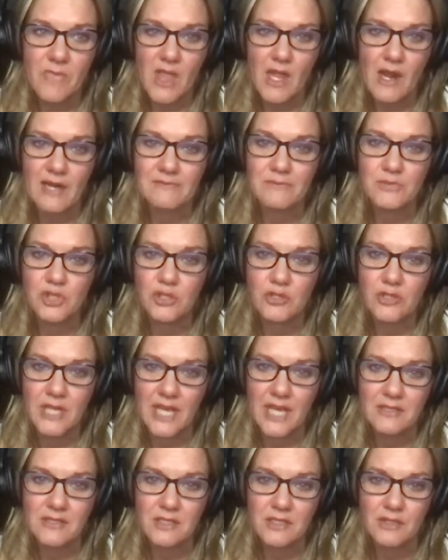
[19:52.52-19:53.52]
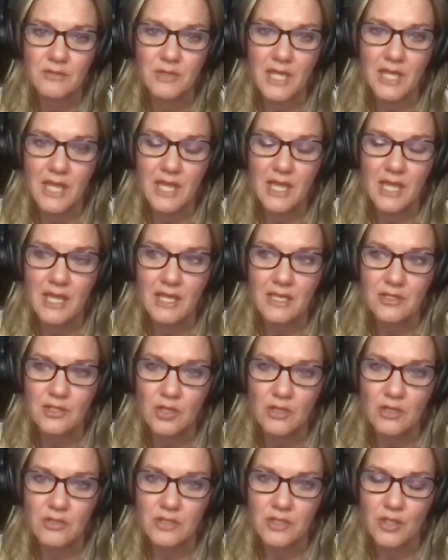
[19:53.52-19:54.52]
I'm sure it has to do with age
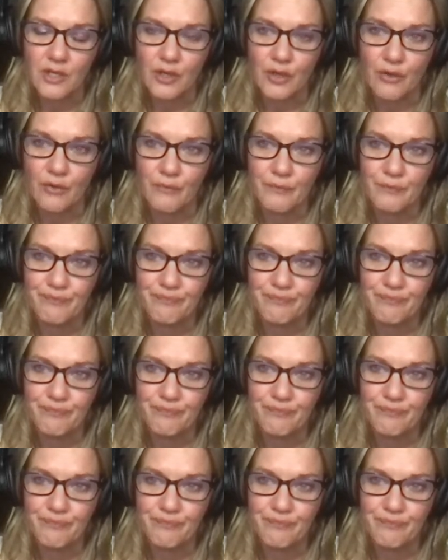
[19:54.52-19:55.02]
also.